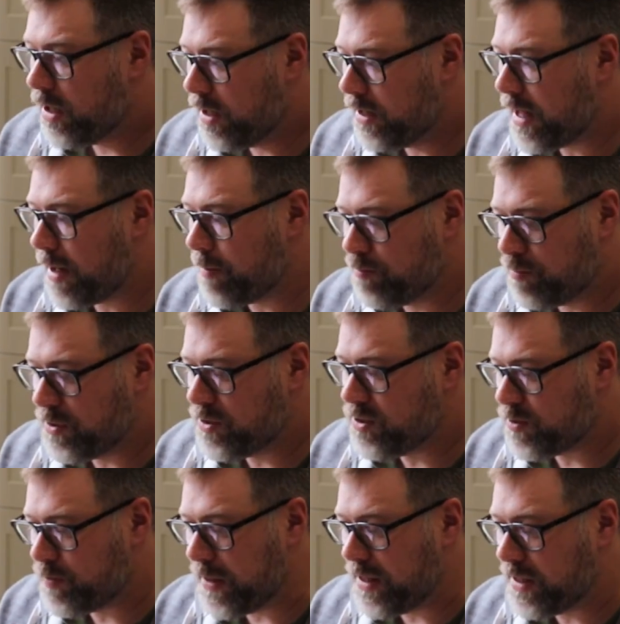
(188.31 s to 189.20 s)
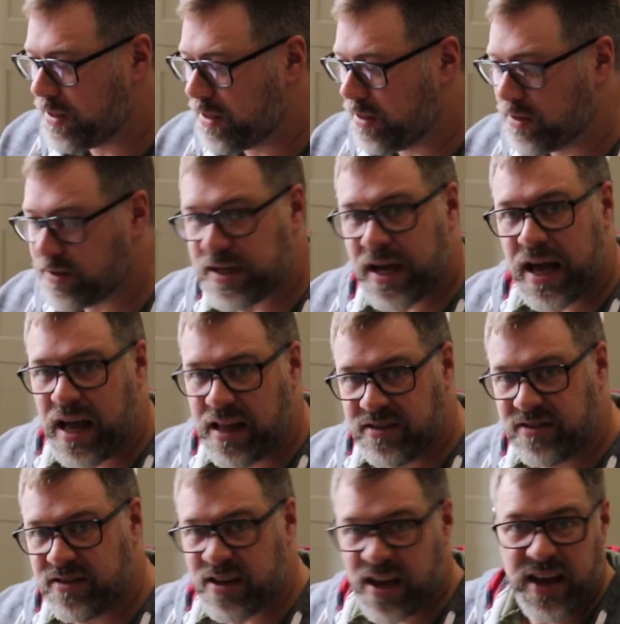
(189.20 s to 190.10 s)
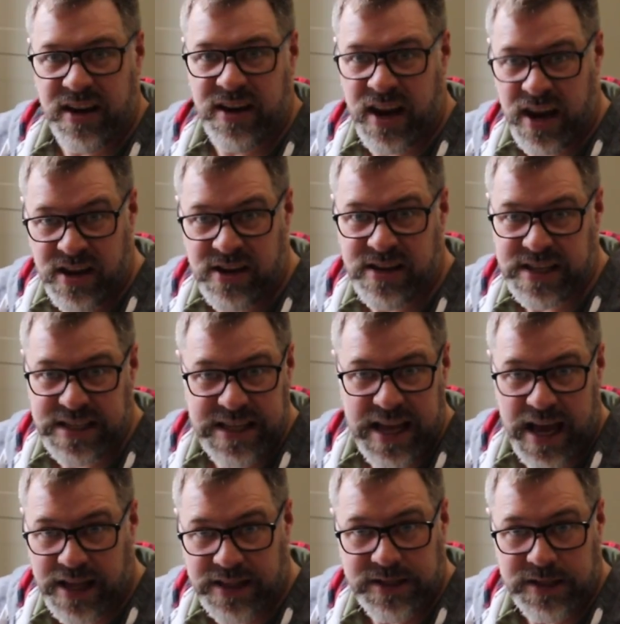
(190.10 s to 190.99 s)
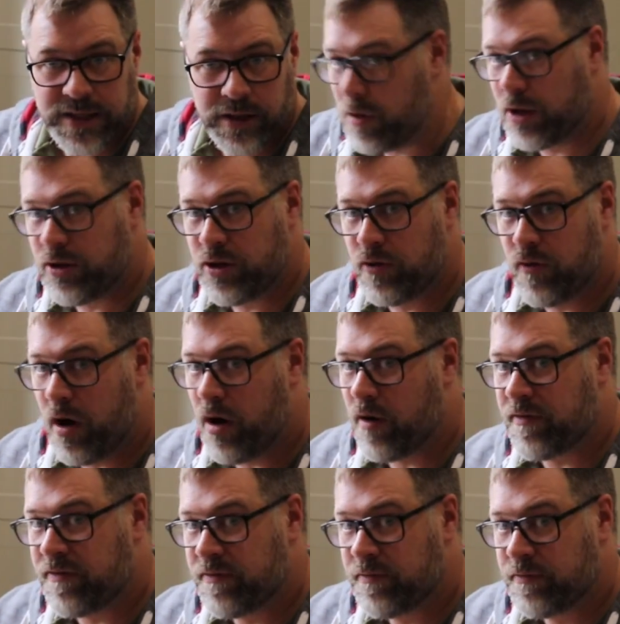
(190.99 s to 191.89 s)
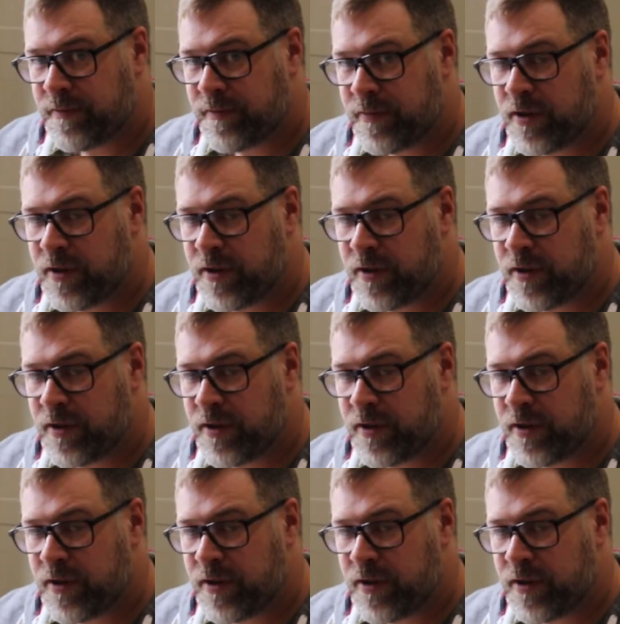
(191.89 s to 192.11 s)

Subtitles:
an amp and speakers and an internet, and you're off.